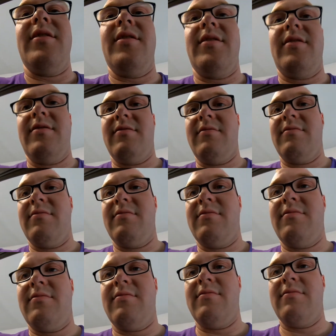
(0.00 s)
like,
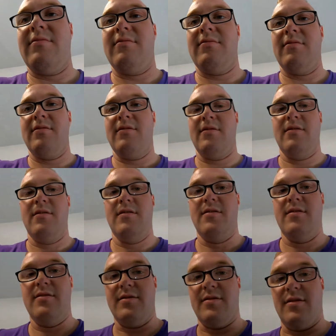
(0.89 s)

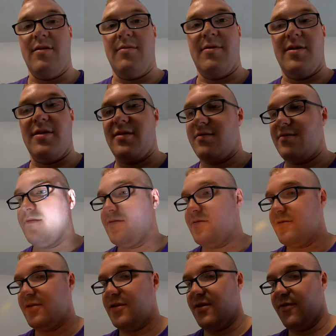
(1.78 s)
sorry about that, I'm
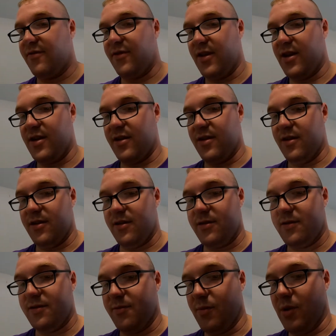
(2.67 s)
trying to find it,
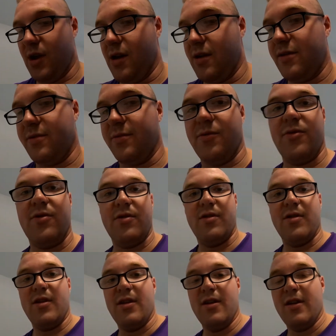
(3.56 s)
it's impossible.
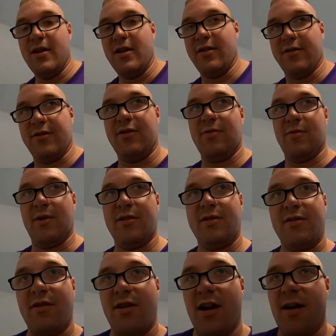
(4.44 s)
There's too
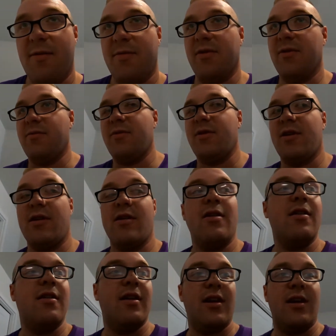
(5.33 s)
much crap in the way,
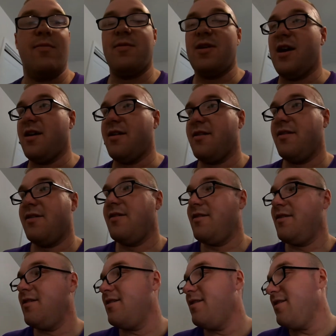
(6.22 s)
and I'm not
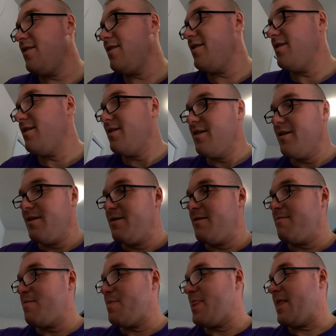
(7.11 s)

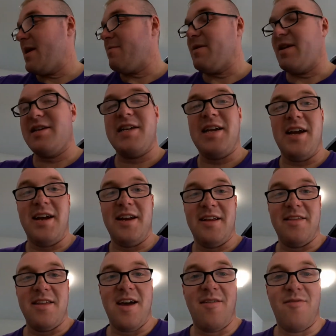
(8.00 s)
I'm not
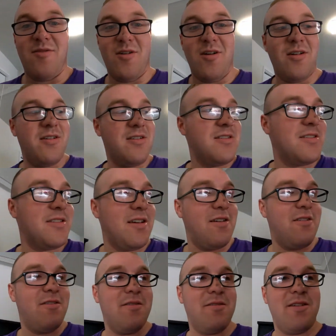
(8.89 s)
taking it that far.
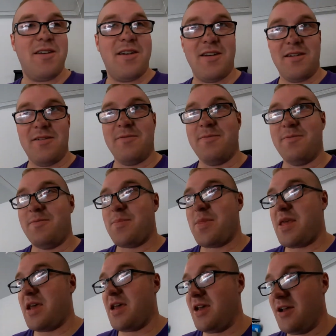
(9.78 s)
So
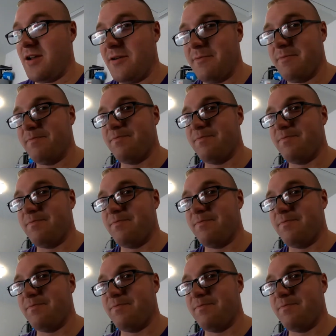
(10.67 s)
we're